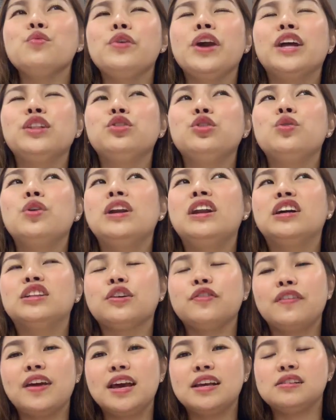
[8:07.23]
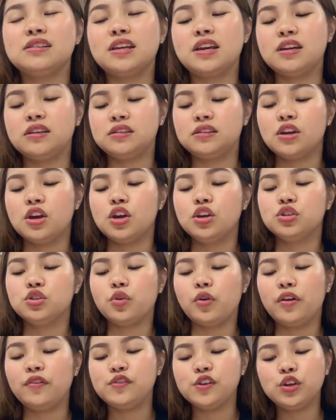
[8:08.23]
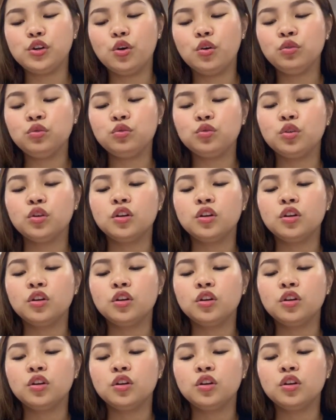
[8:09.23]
We had to do a lot of essays. So if you don't